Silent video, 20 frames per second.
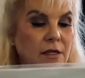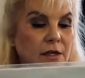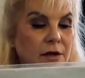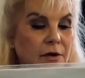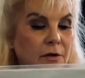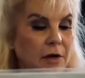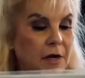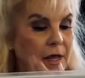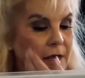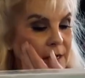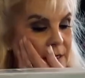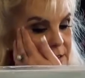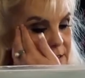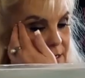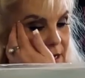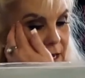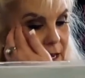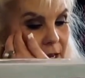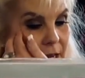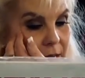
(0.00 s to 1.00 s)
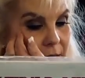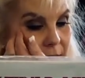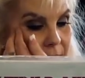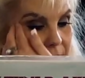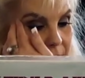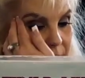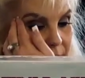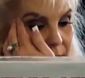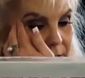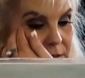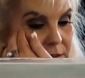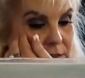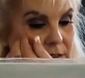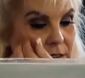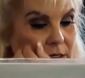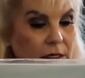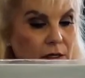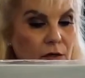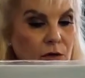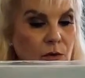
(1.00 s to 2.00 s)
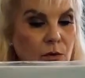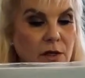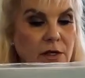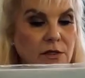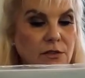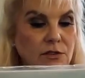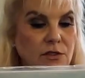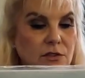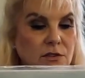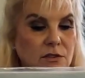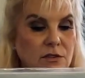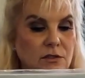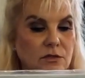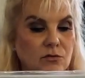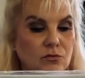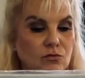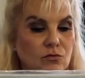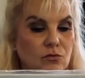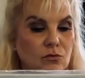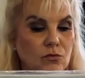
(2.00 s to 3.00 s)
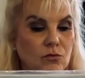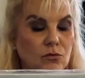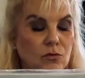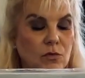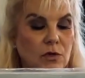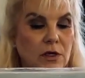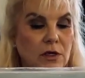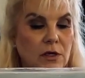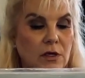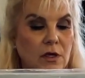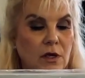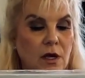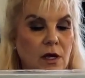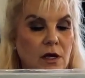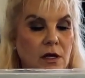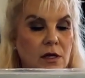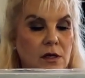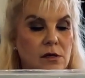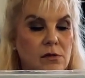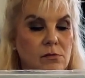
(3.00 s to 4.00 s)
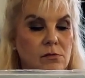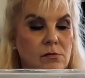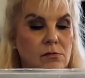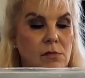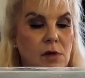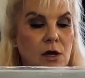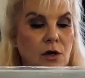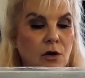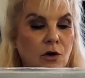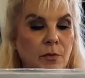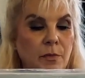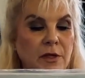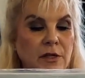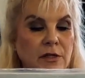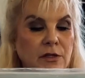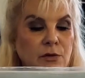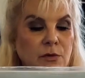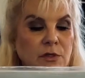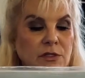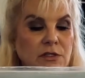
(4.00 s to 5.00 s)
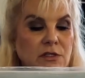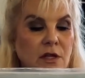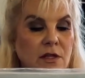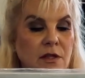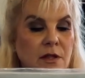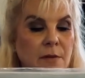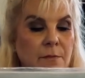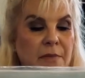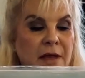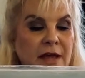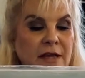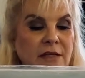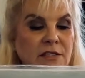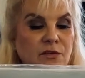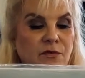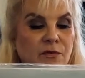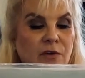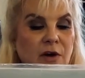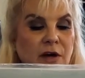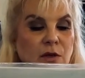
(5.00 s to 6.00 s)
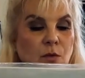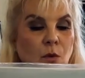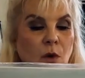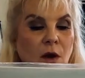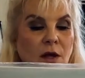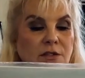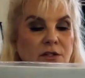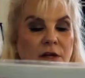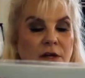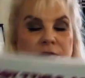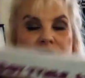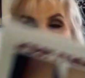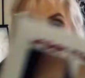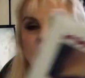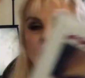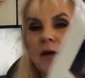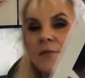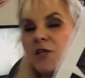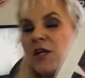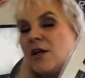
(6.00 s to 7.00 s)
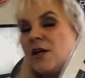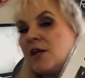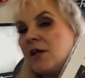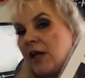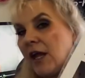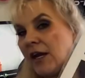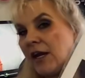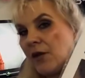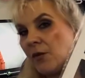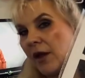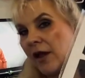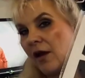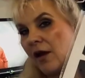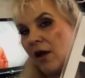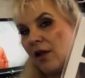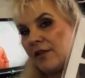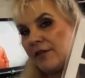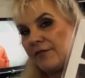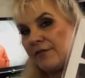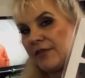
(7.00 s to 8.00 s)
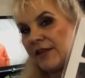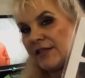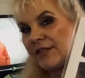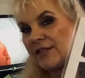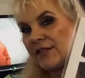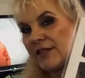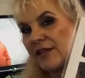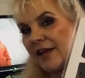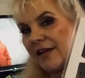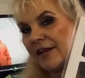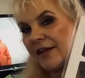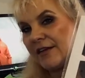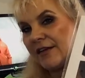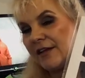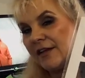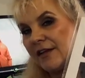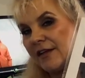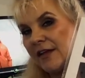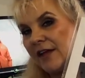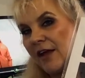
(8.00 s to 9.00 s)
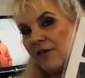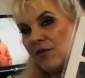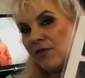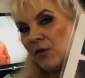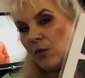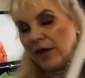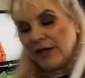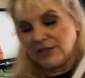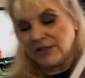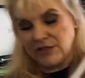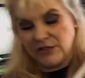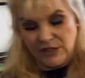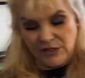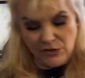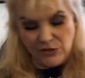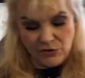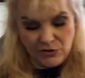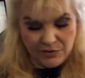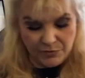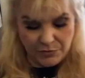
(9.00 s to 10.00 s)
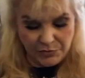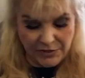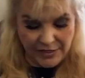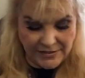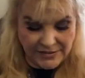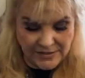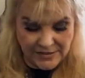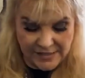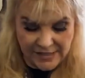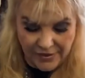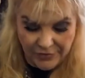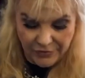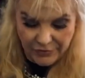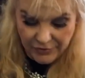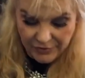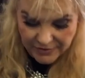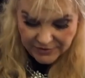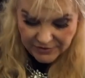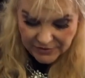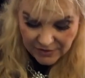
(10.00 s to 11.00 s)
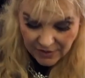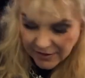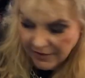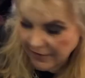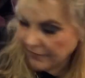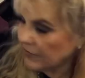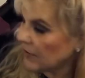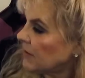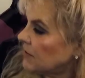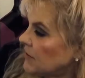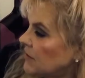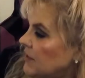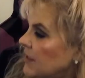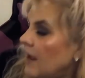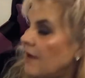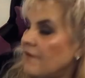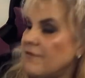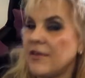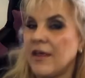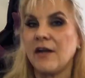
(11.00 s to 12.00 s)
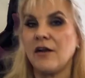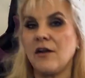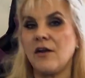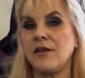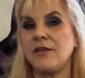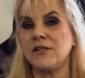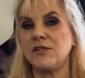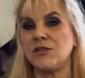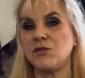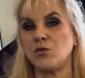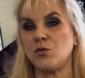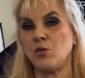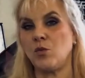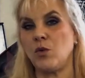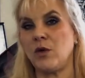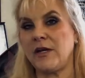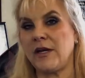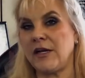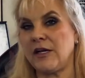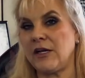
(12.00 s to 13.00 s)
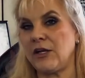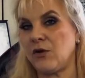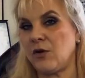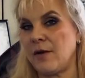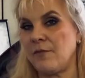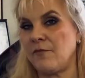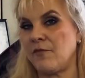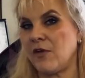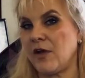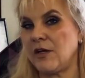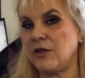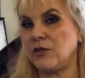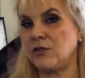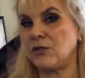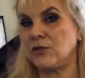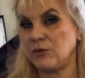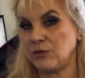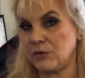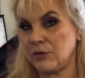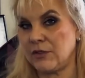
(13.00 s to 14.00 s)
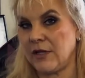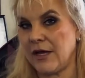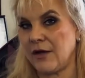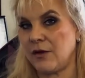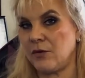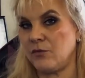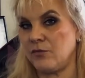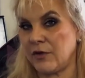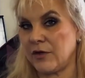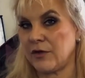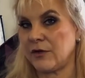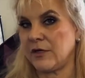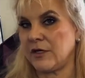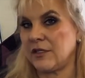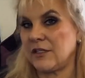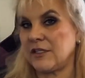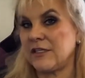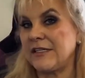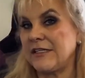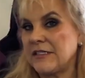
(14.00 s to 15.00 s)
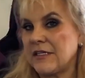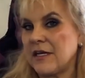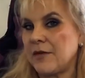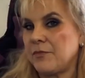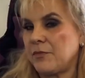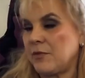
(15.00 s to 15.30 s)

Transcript: clarinet. And let's see, who else? Herbie Lewis on the bass, Freddie Watts on the drums. Anyway, all of these heavyweights that used to play together. It's kind of nice to have that on this 180 gram vinyl now, very cleaned up